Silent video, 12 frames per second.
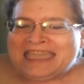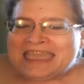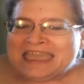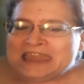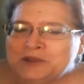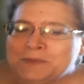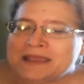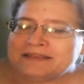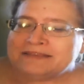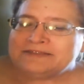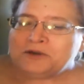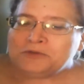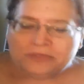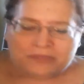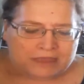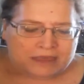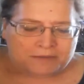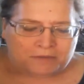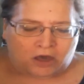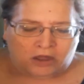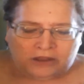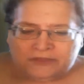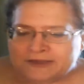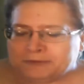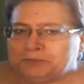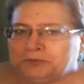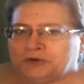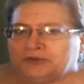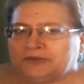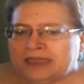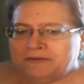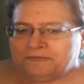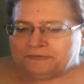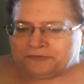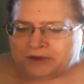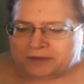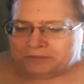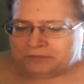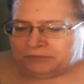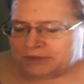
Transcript: Anyways, so all of these books came from